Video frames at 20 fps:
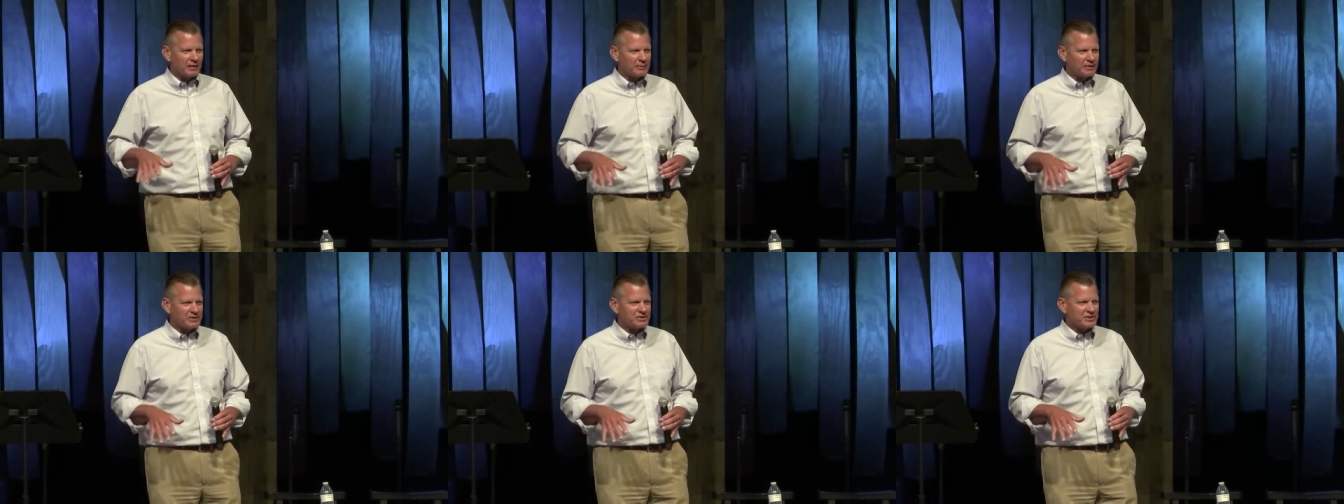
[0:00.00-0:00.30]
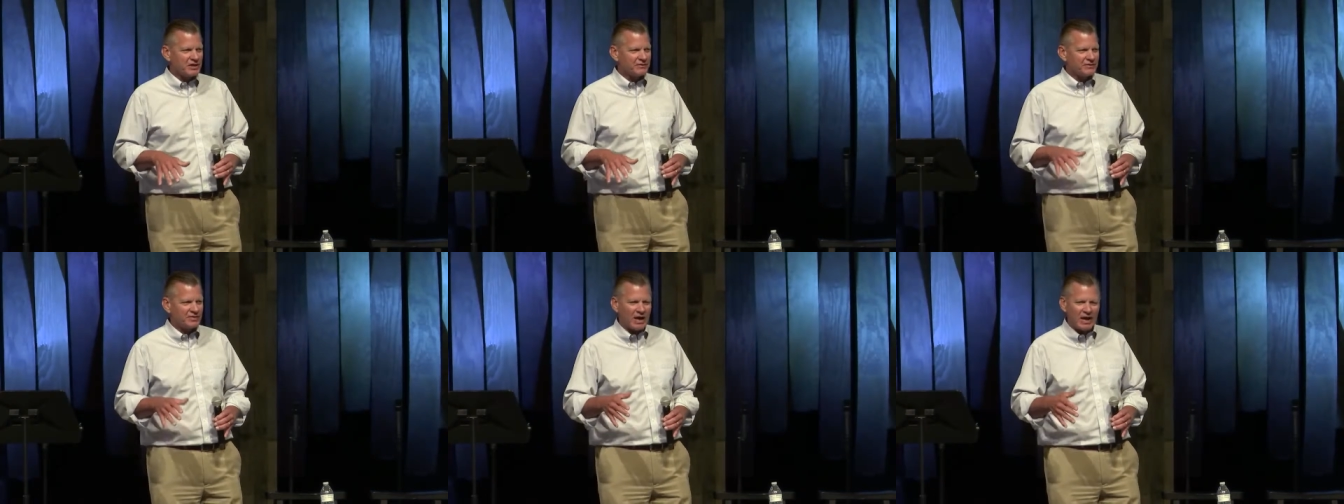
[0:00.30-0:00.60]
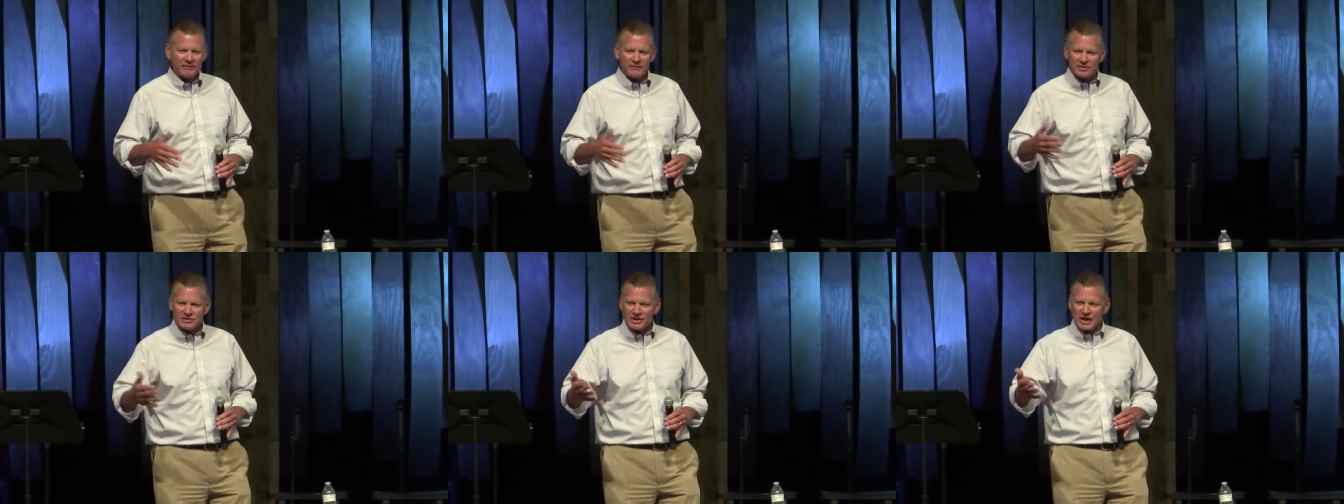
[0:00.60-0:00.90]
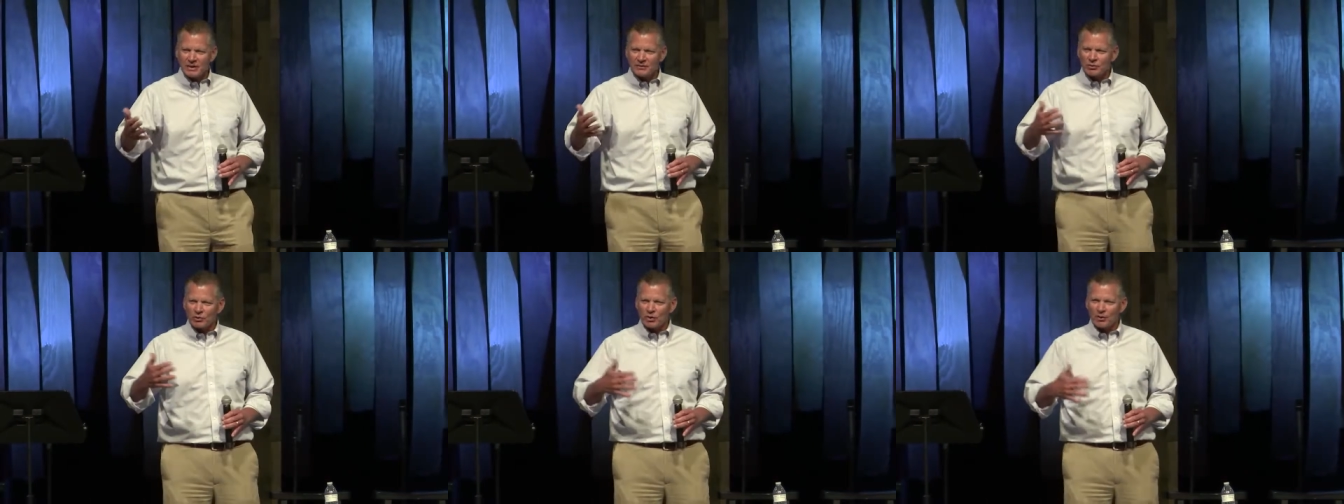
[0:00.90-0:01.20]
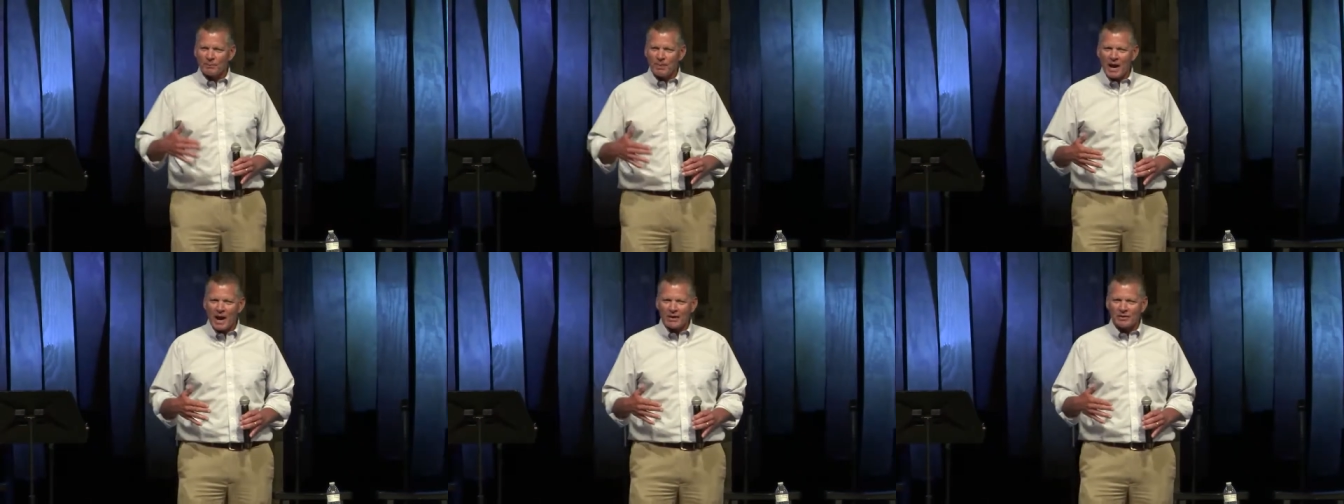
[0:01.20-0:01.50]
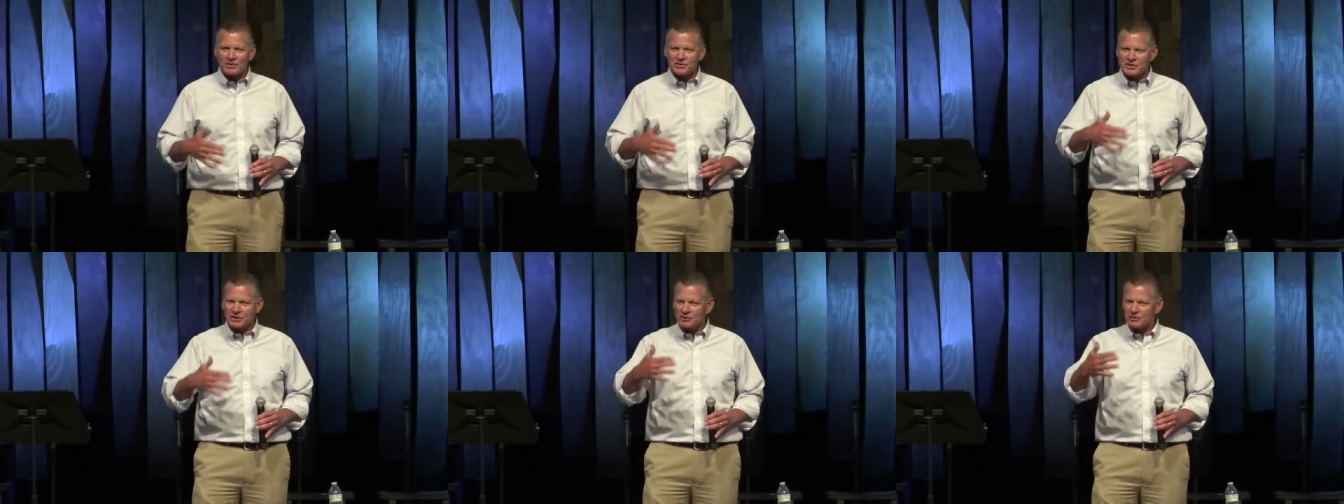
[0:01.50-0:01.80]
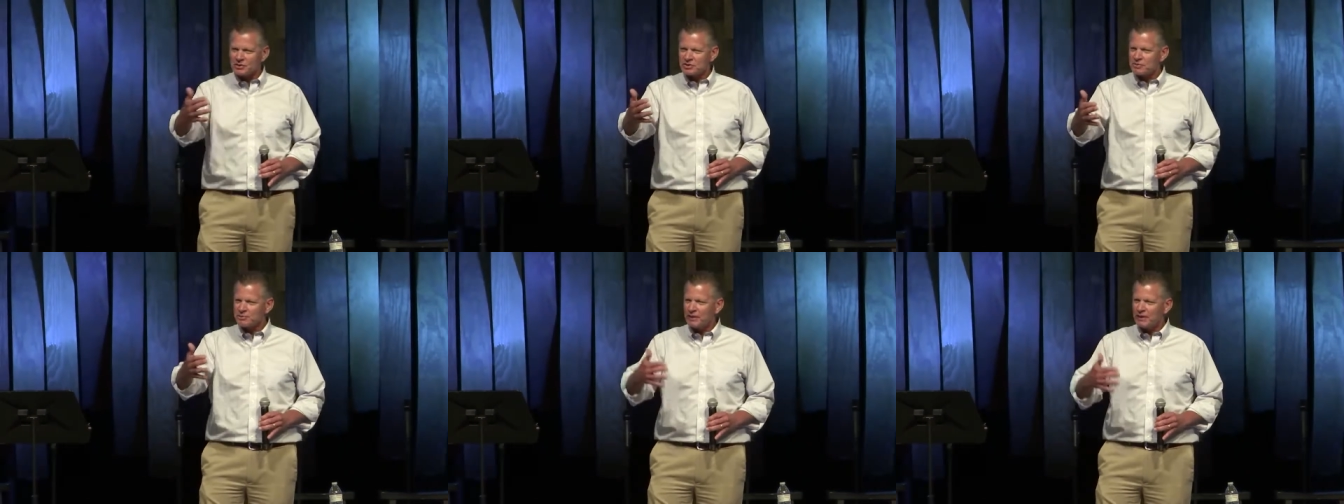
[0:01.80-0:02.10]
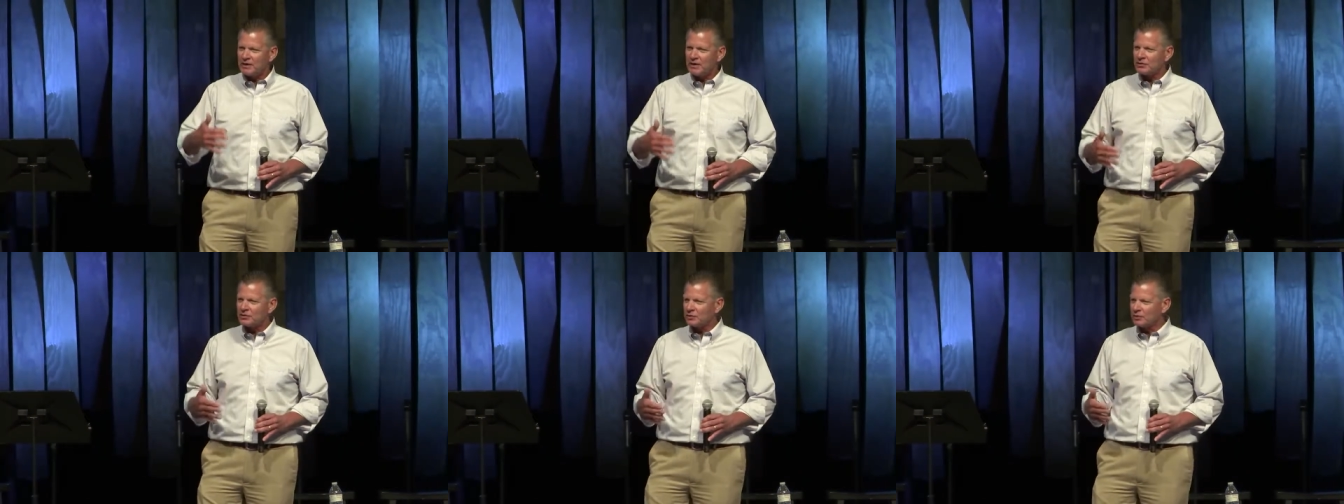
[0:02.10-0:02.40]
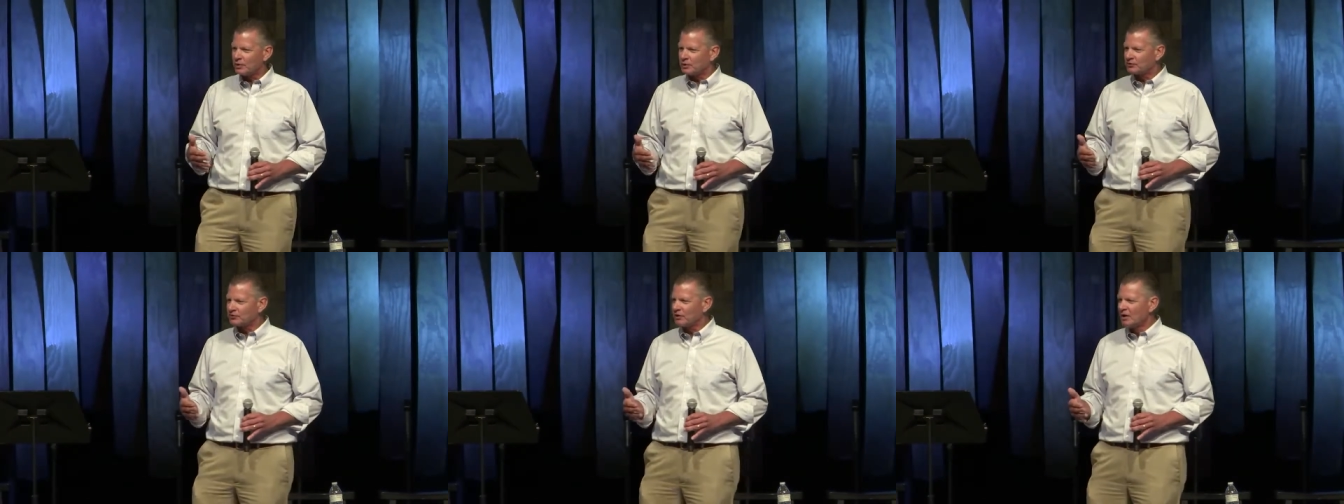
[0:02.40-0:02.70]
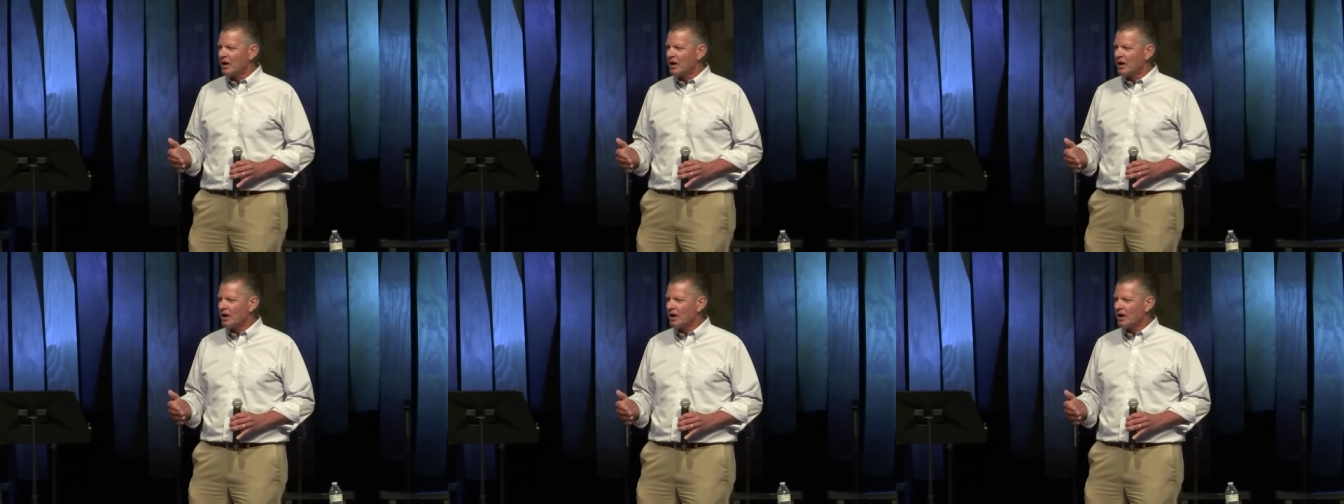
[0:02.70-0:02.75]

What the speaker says: Jeff Cavins came to our parish, and he was speaking to us.